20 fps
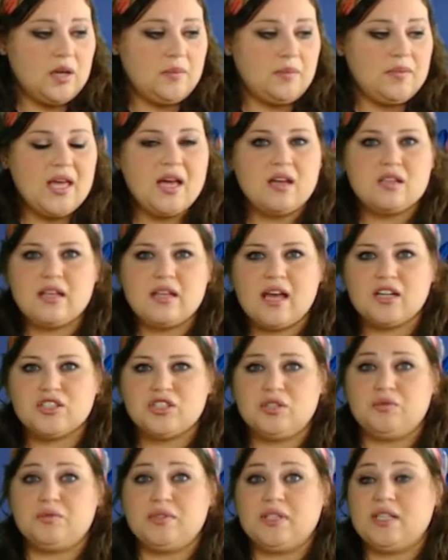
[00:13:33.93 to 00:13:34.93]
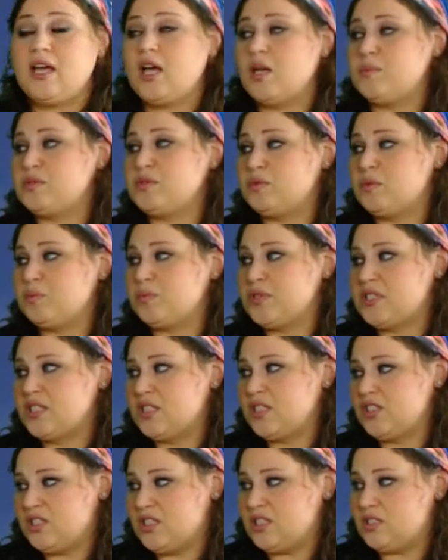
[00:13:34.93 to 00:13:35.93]
That actually really helps
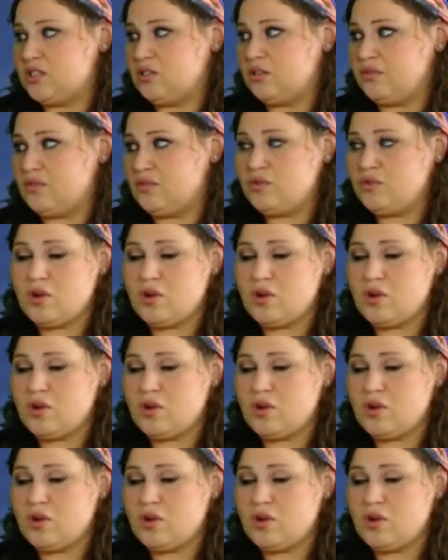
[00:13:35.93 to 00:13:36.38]
with precision.